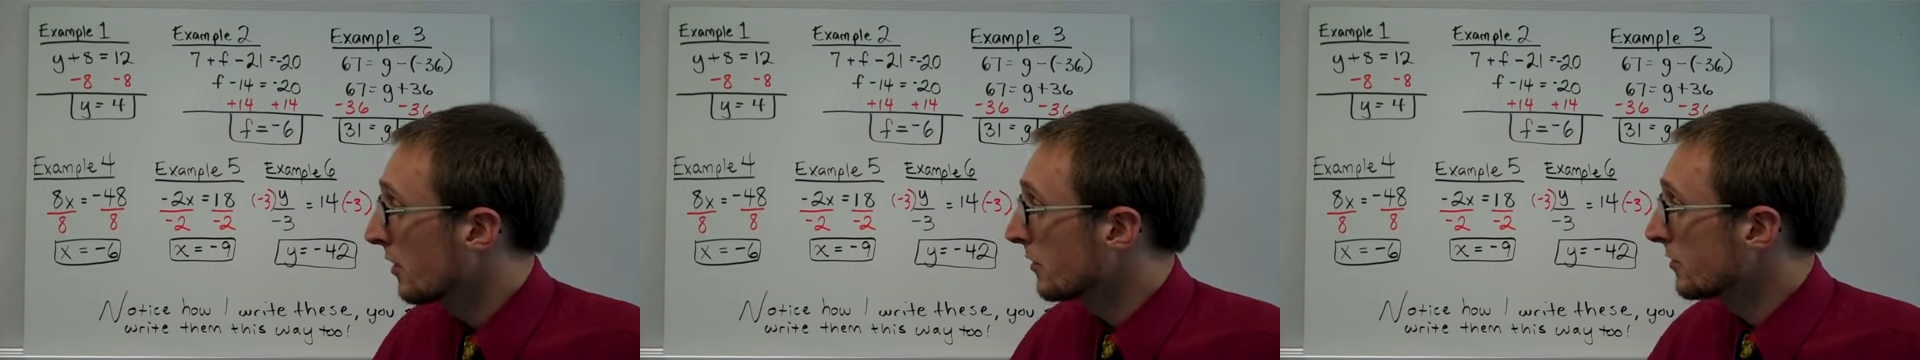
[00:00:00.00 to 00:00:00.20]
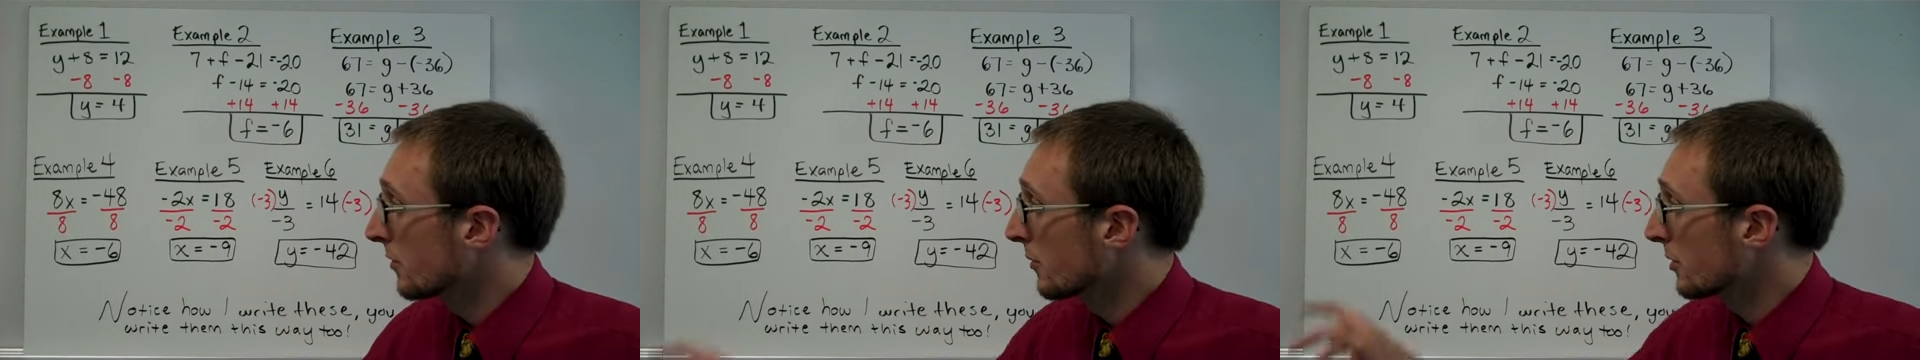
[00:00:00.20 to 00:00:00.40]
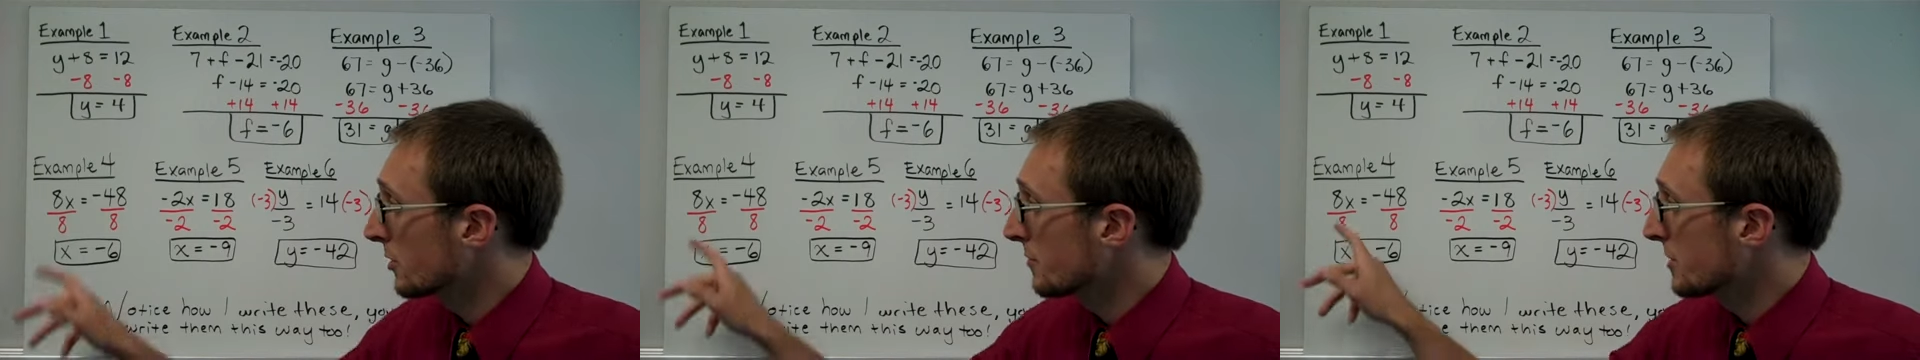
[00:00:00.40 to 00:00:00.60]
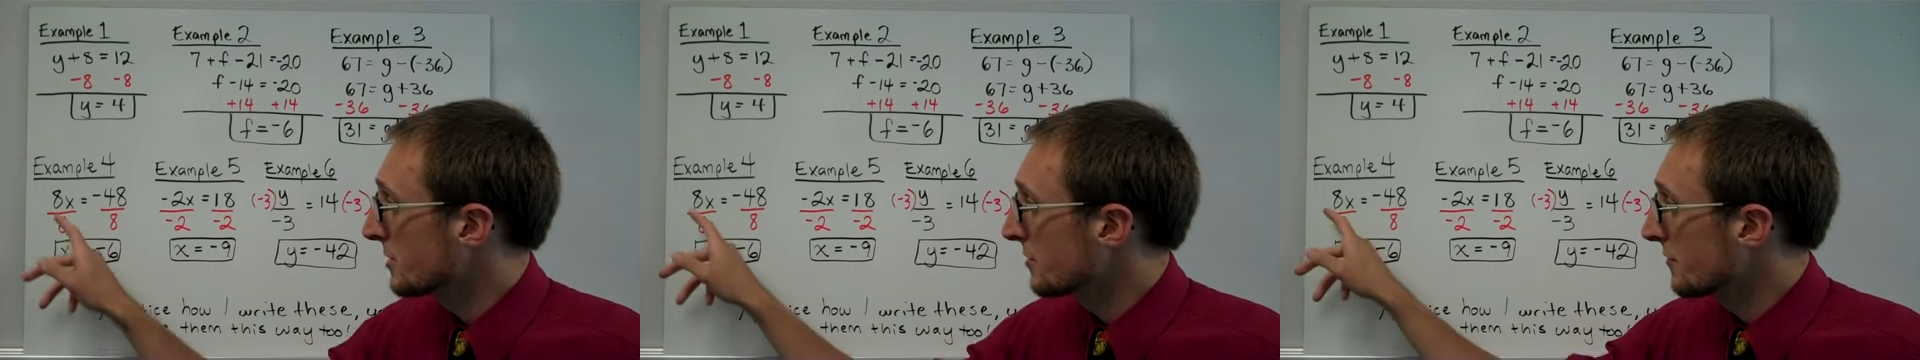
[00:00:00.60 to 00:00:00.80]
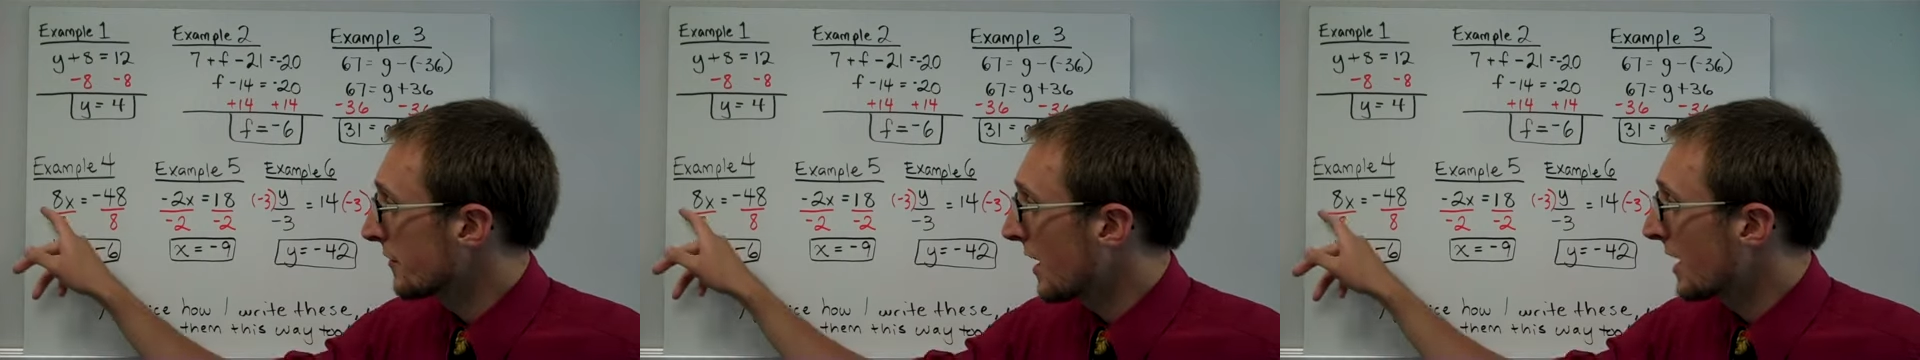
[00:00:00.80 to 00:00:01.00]
So we're going to be
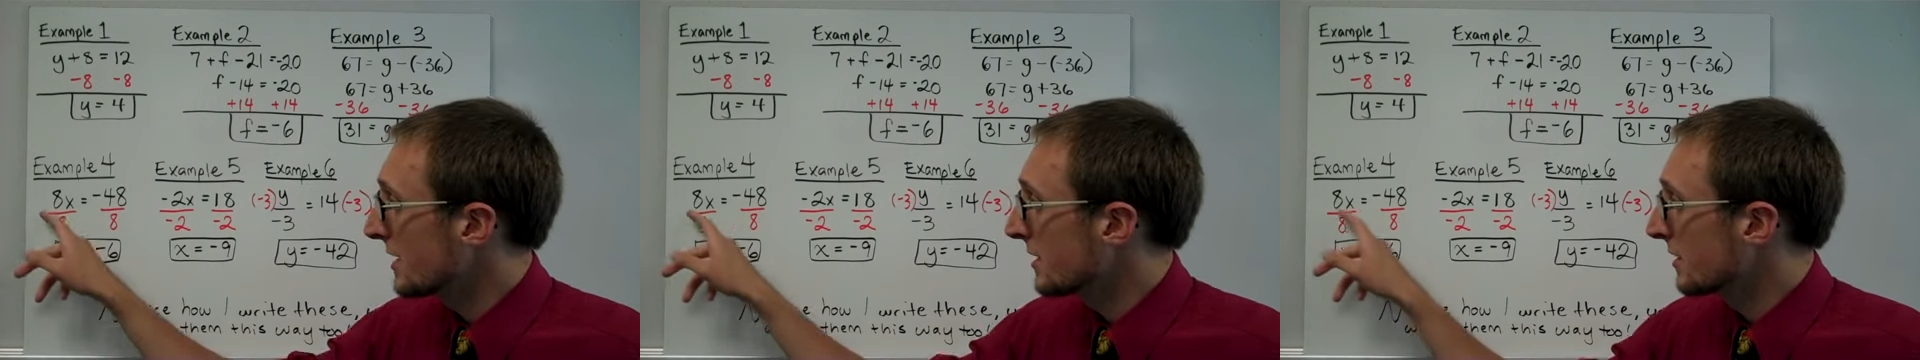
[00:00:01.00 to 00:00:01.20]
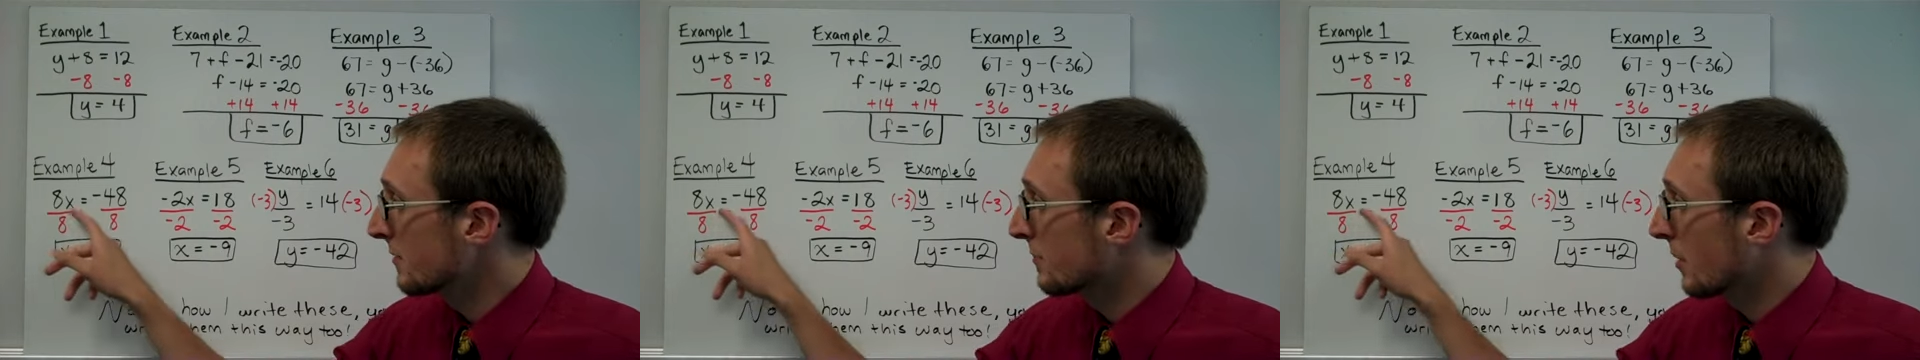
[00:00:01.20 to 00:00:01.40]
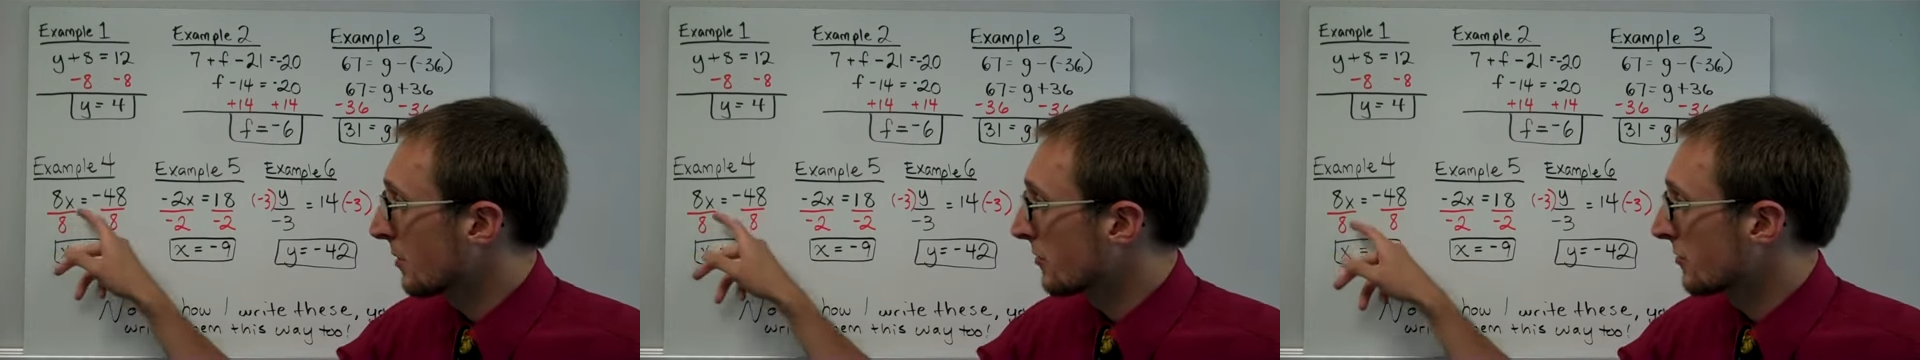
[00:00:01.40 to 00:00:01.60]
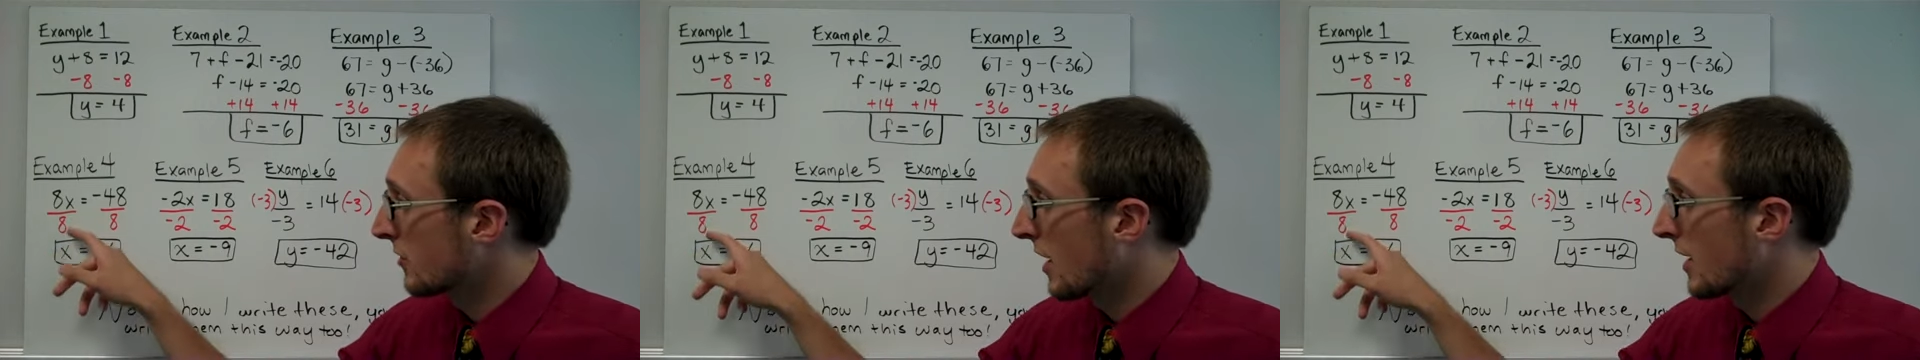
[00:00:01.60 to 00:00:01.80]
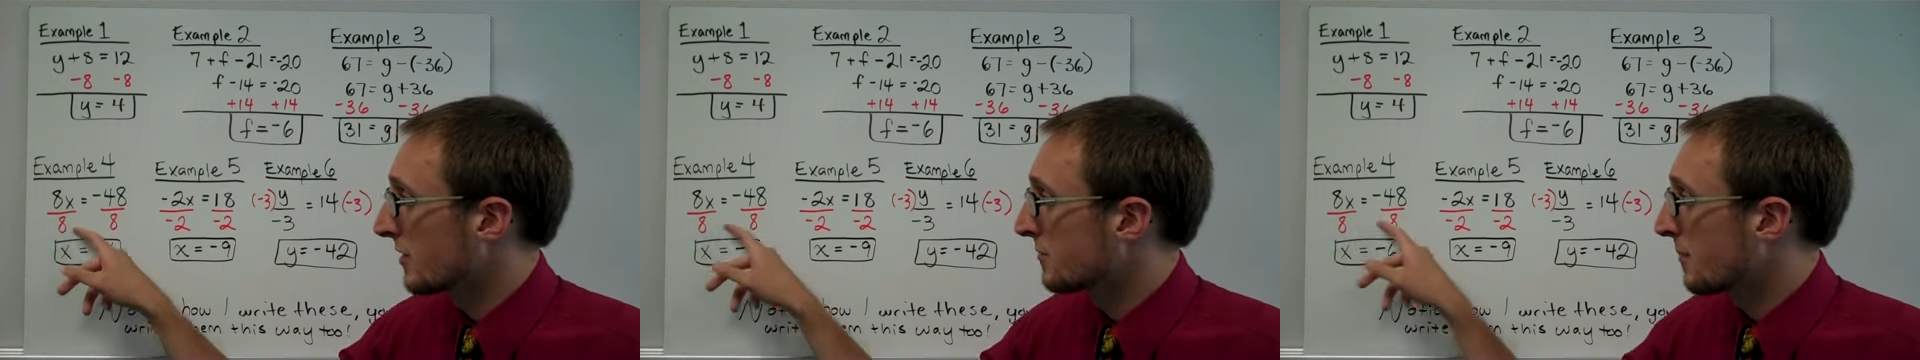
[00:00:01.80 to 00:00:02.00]
dividing both
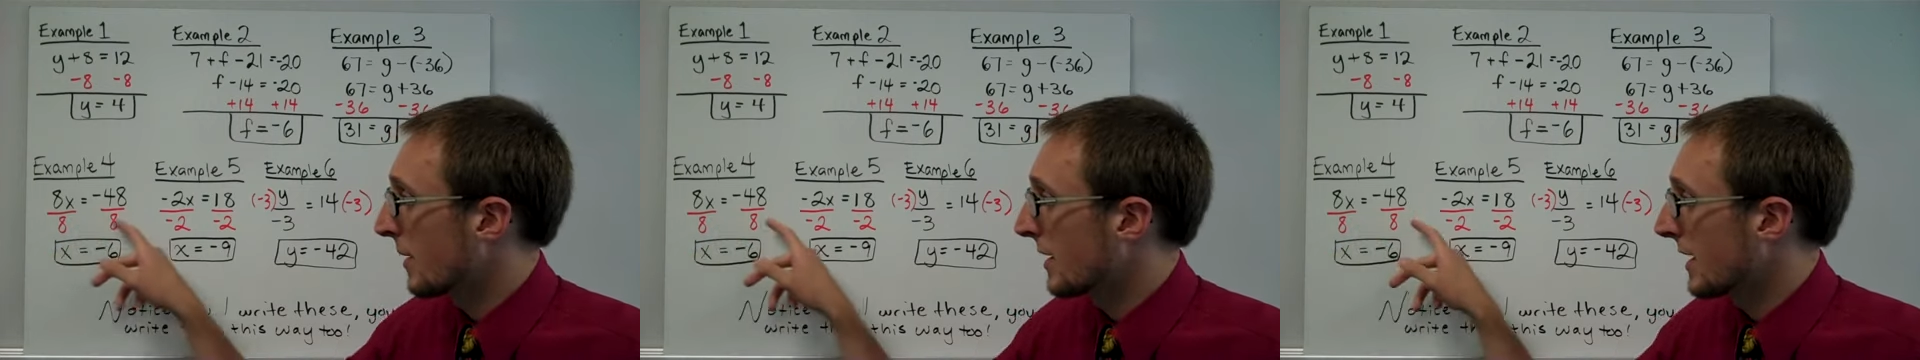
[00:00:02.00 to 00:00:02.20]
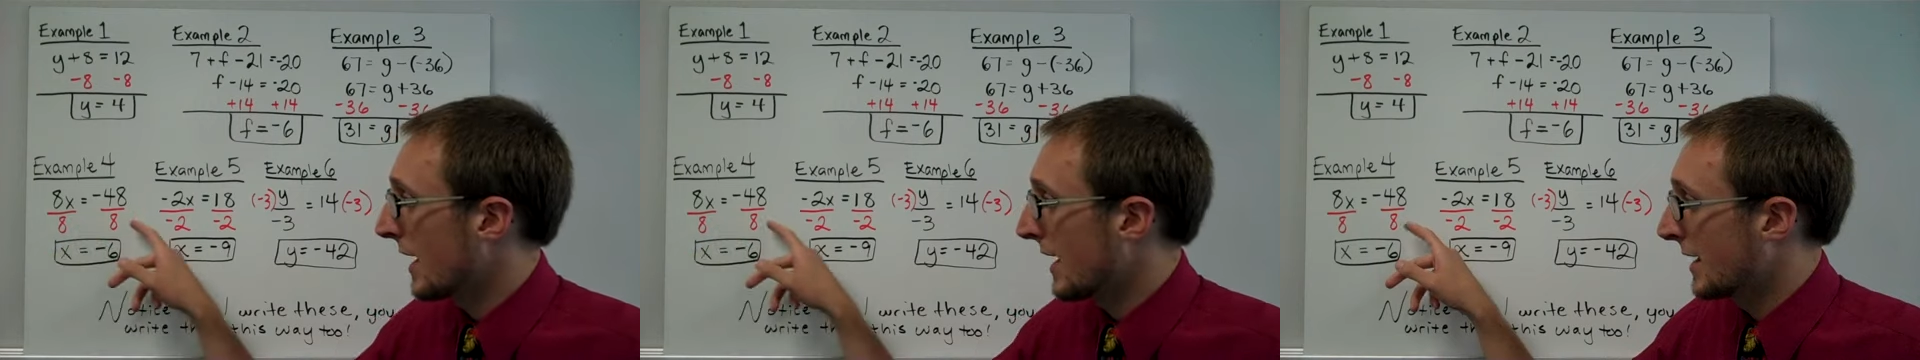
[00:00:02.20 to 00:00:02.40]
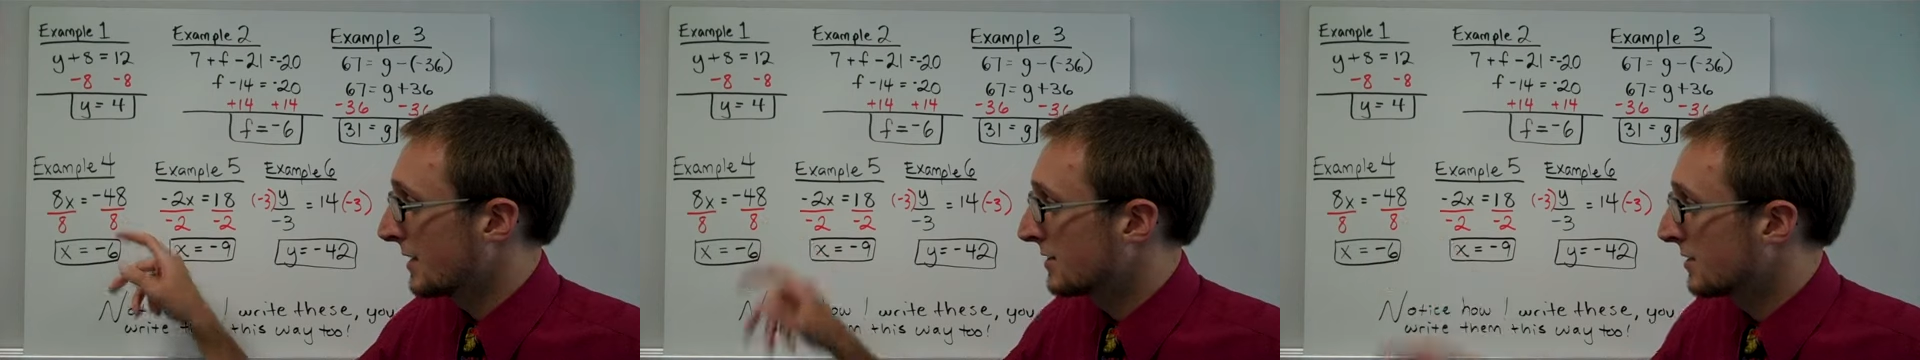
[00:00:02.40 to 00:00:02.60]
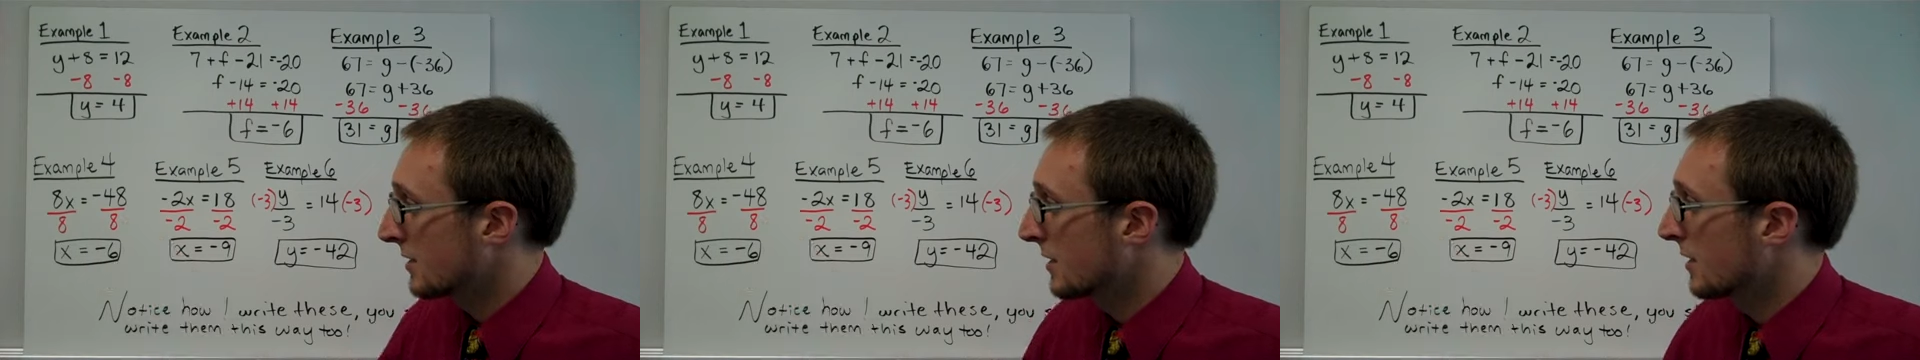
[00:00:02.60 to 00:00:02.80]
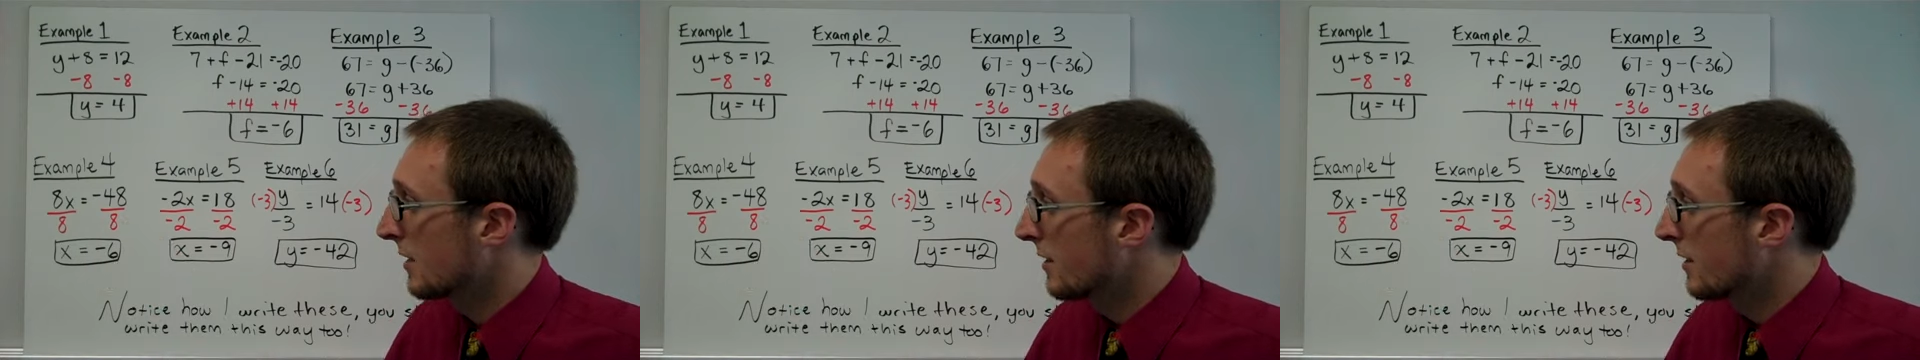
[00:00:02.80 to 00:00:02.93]
sides by 8.